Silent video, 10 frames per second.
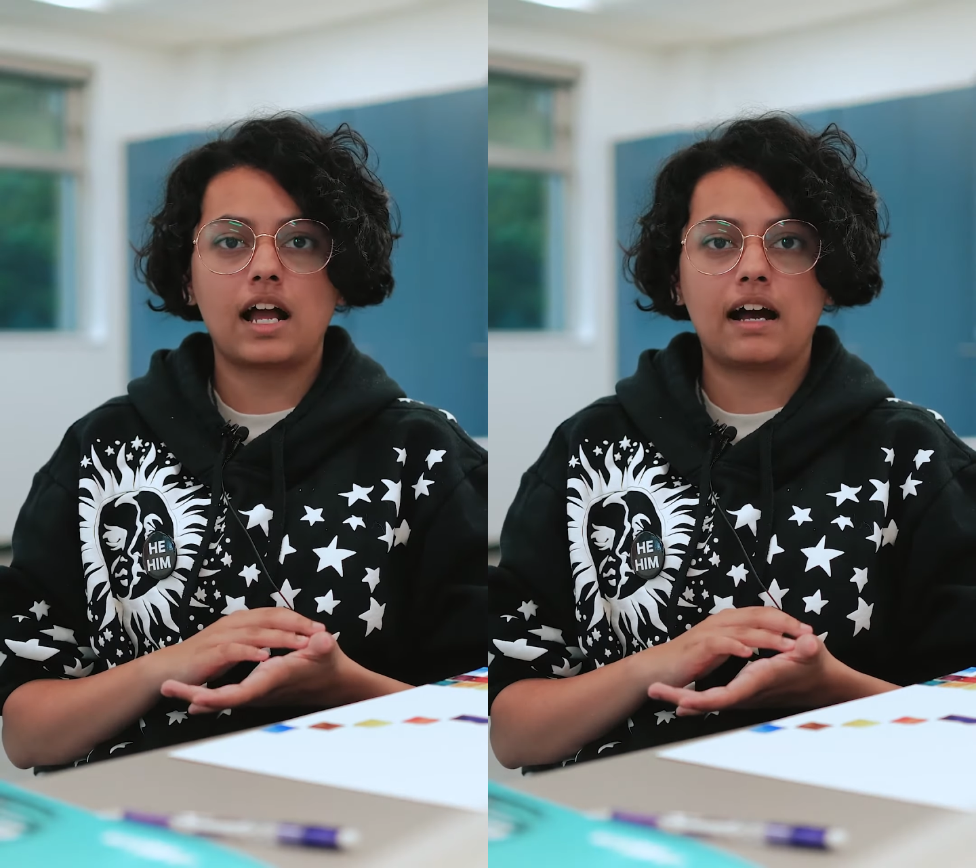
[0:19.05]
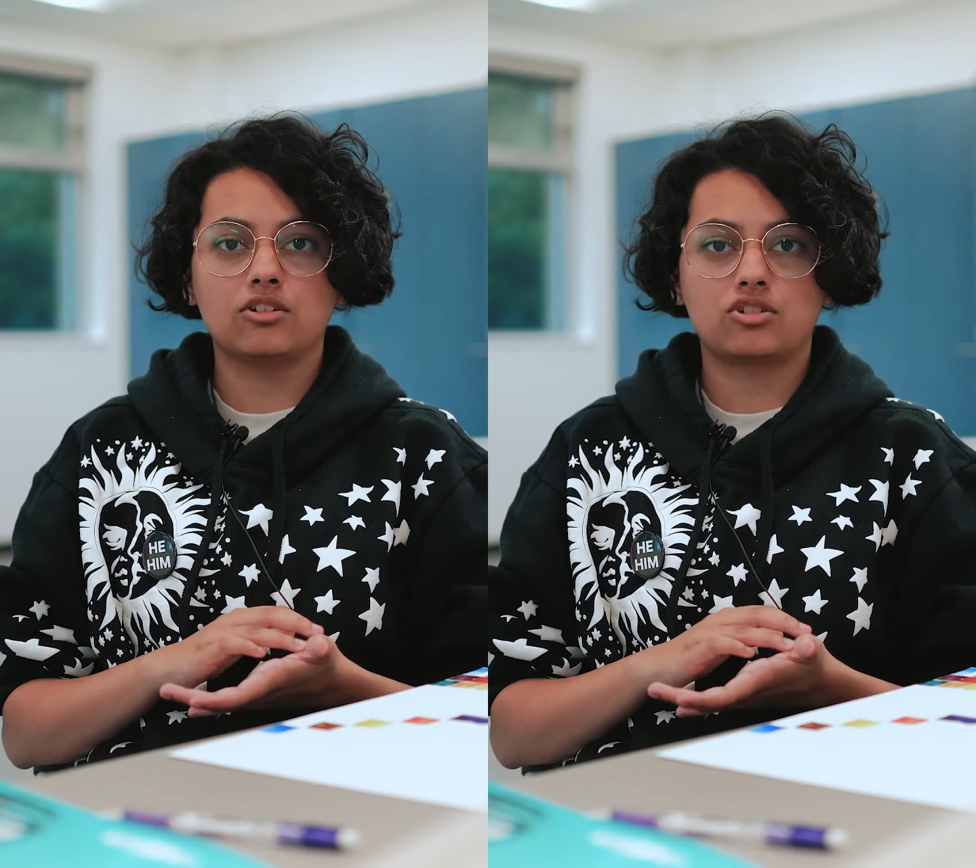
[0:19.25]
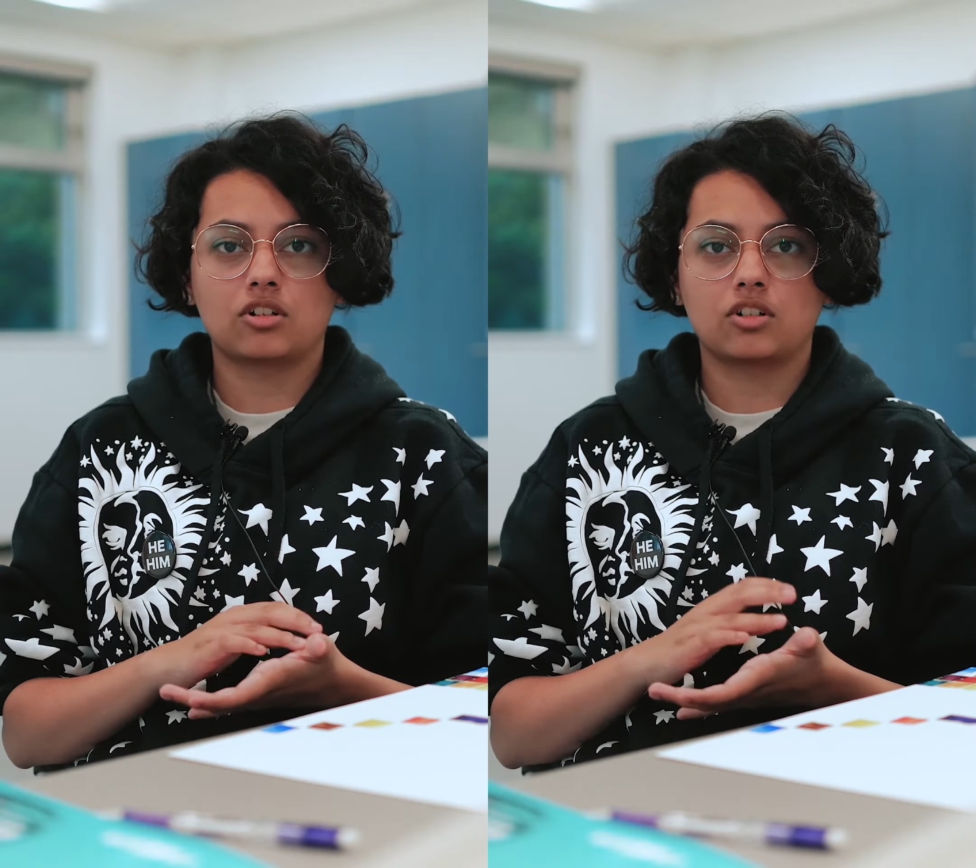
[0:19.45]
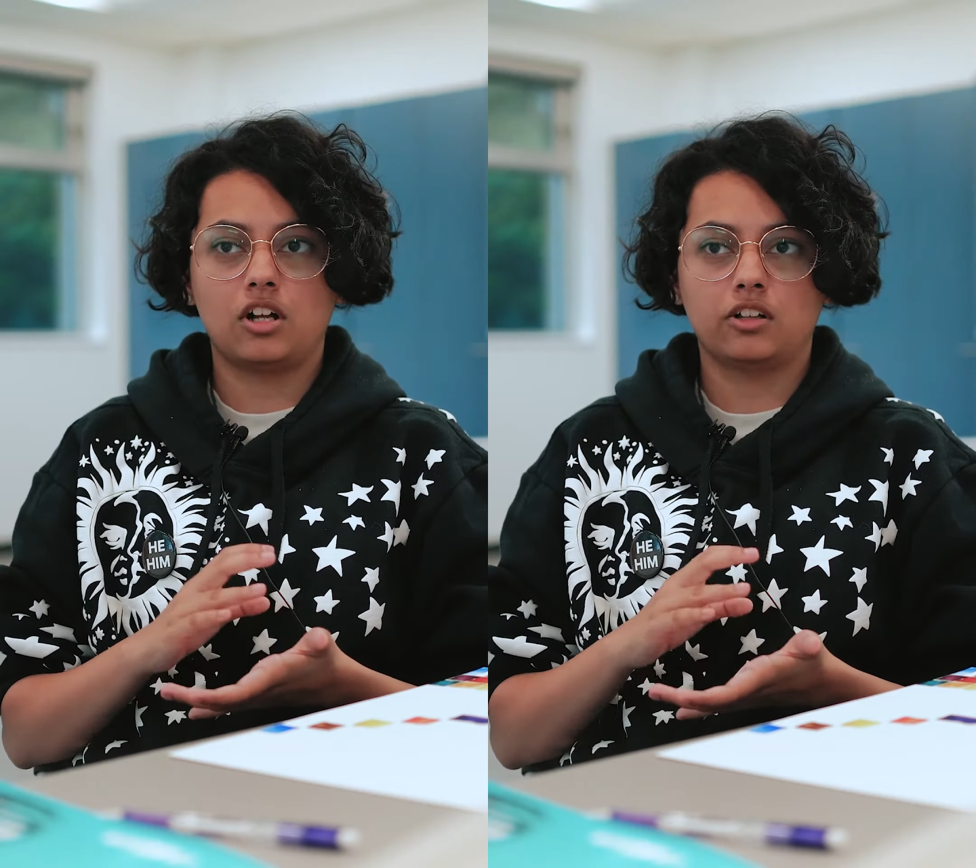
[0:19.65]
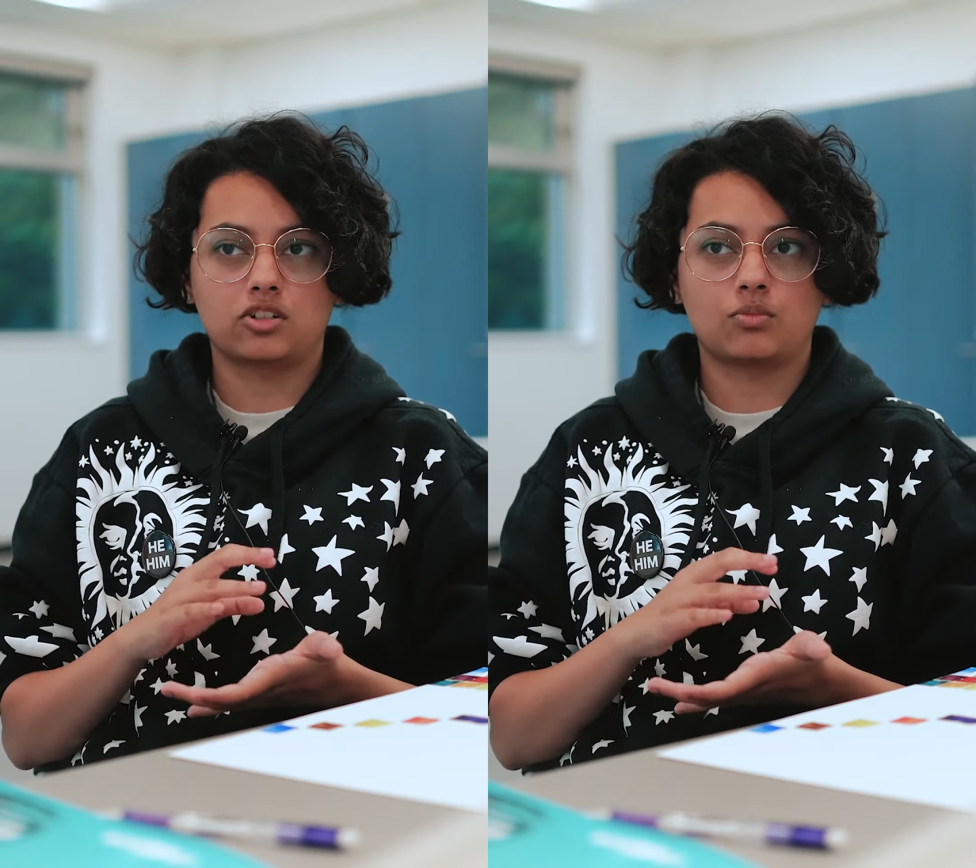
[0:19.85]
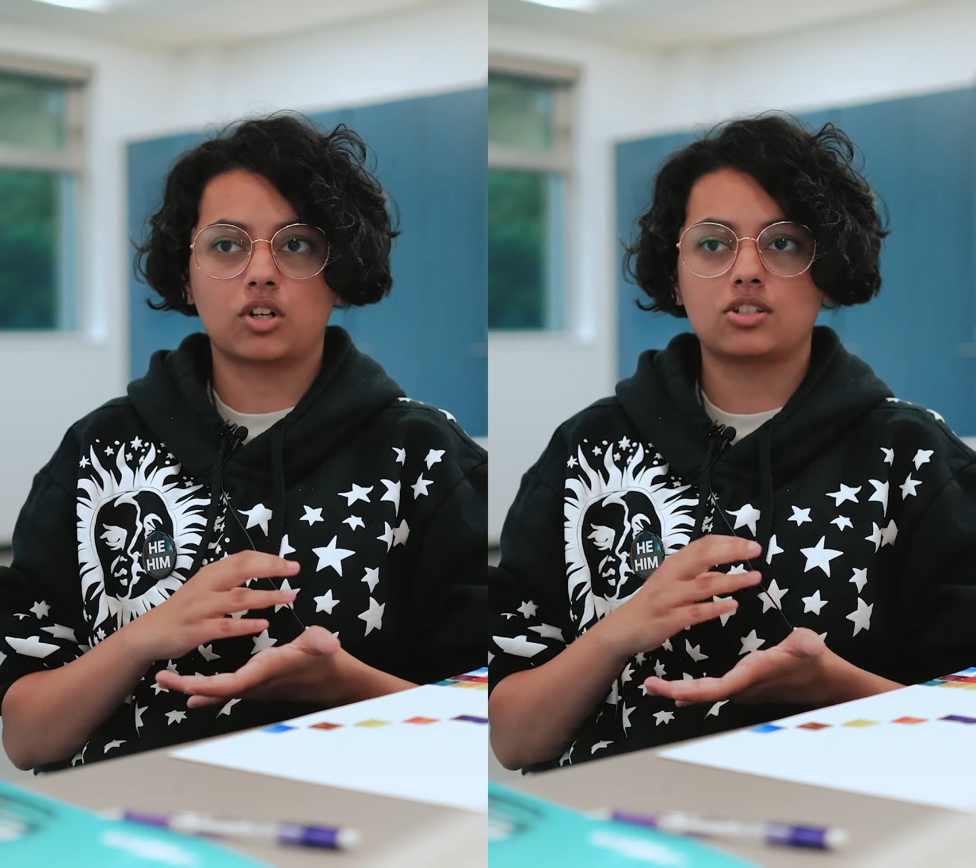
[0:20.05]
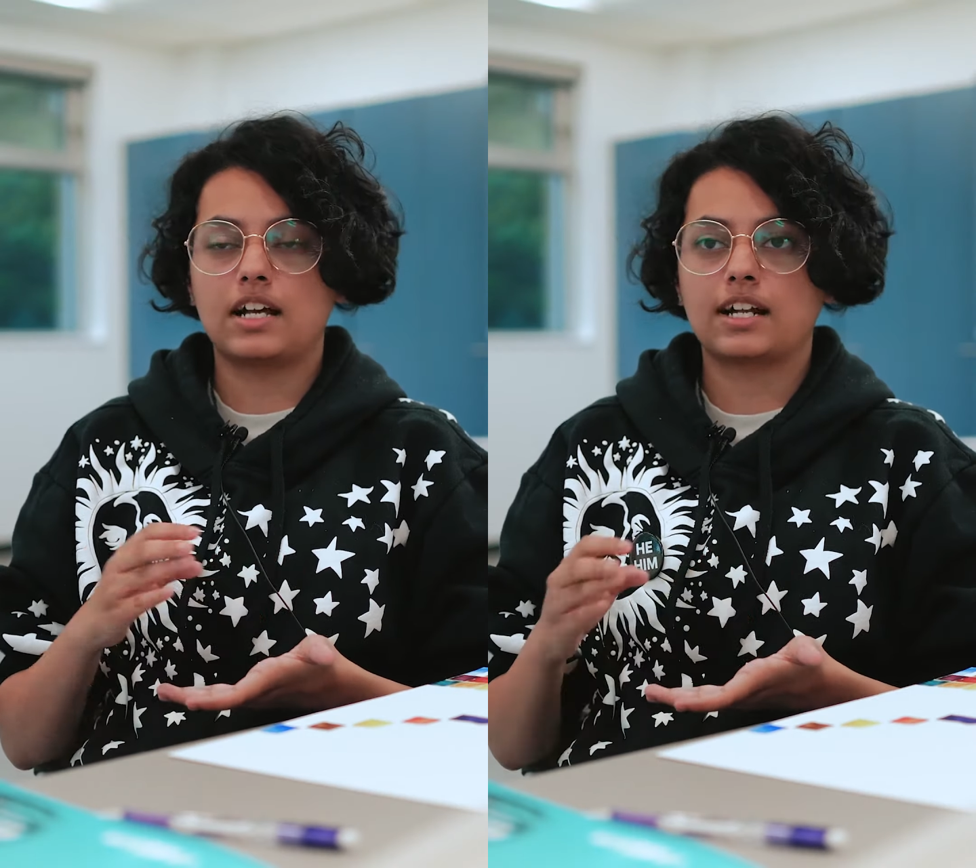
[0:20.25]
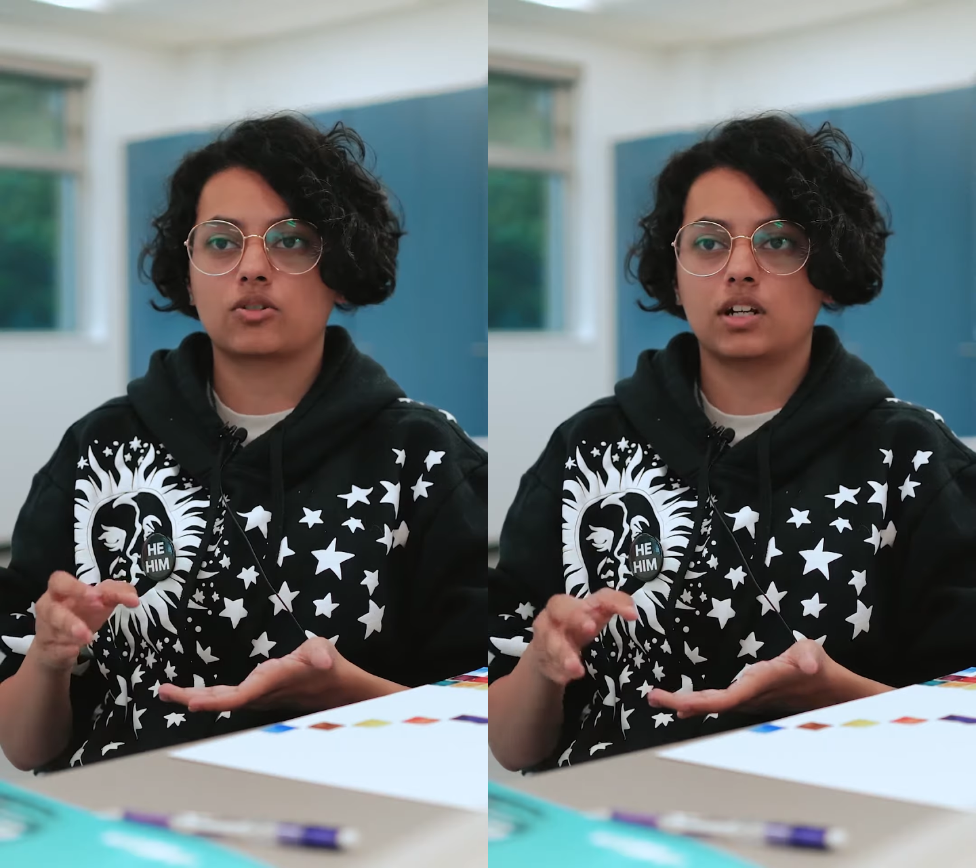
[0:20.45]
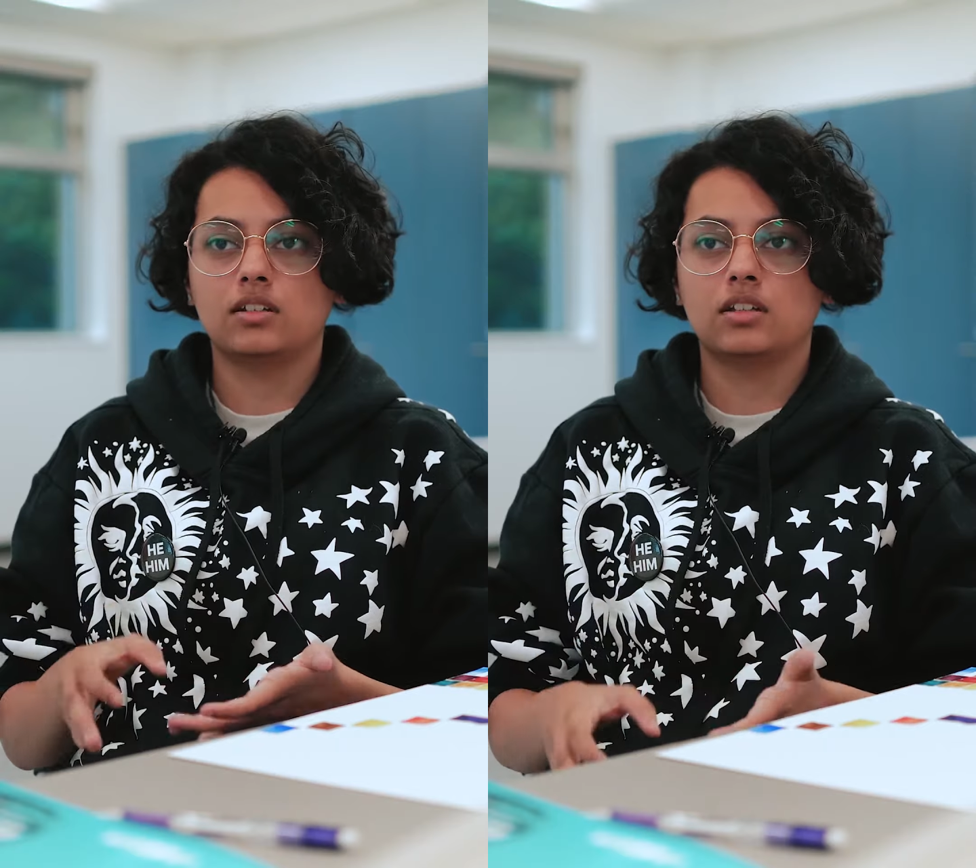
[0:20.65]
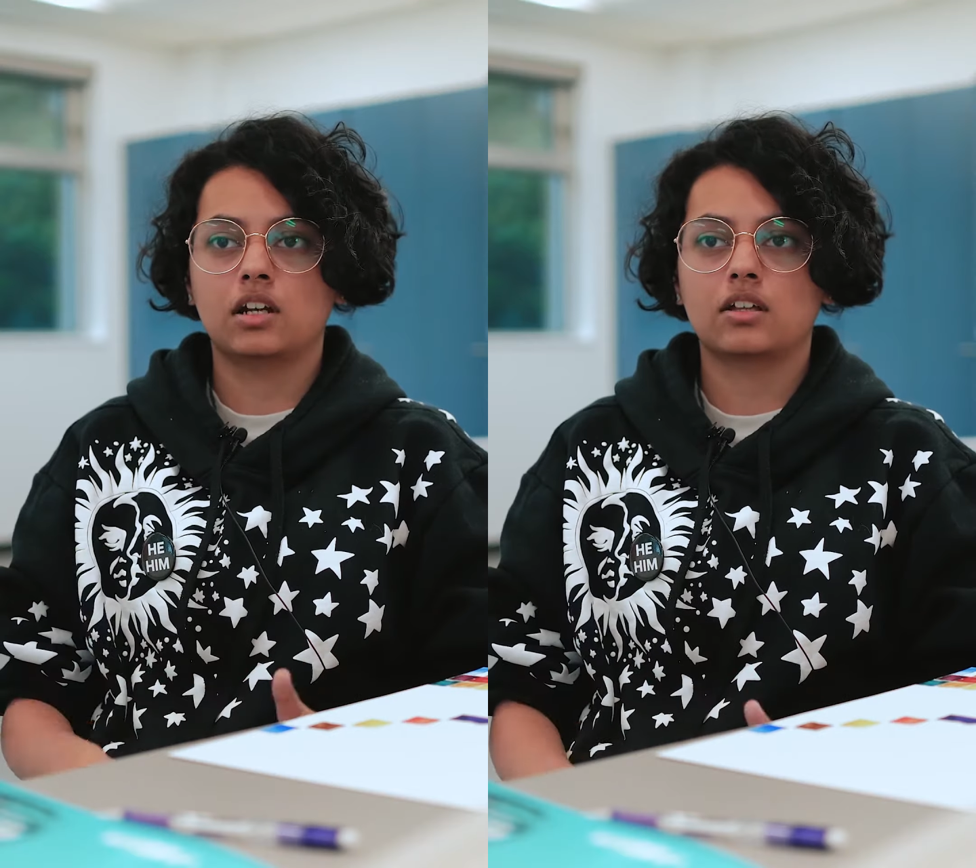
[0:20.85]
how certain colors are more saturated than